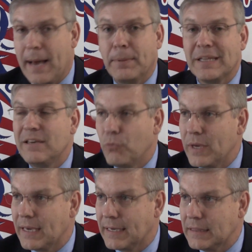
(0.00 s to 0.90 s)
I believe
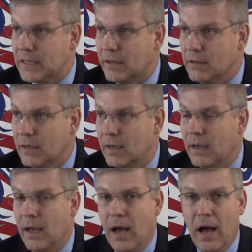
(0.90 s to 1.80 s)
we can get there,
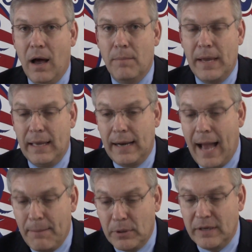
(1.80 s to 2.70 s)
and
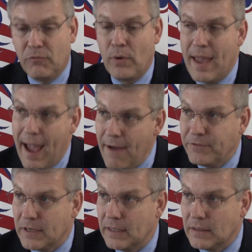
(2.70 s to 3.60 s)
I believe we
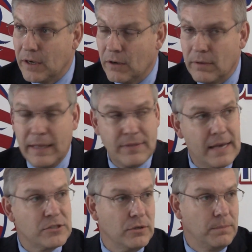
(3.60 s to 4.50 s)
have to get there, and
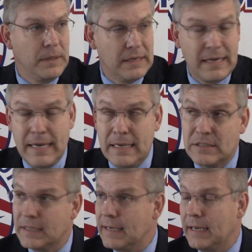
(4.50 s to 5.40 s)
that's going to be the key
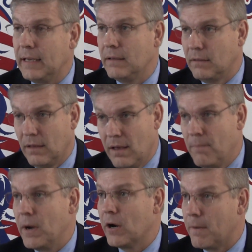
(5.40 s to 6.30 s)
to getting
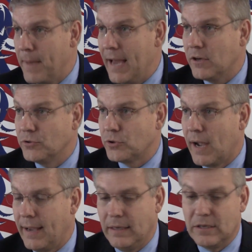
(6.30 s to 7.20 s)
America back on
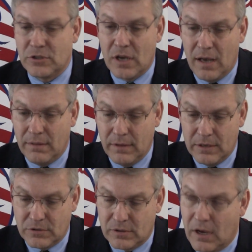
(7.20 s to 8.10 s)
track is
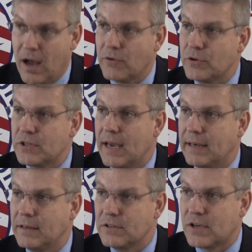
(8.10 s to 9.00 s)
the Congress
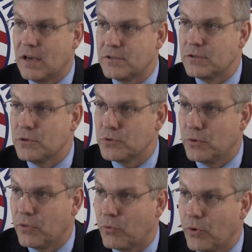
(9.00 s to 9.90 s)
gaining its
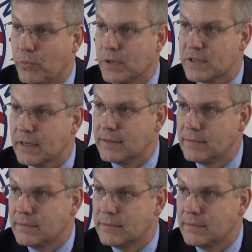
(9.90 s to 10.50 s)
constitutional authority once again.